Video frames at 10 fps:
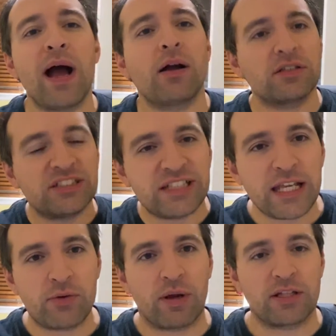our
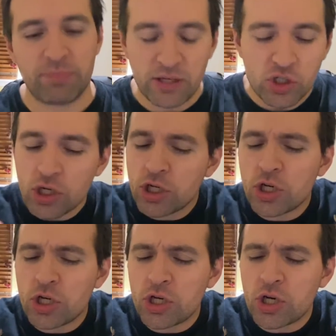secrets. But
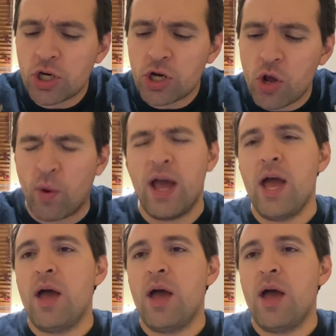no.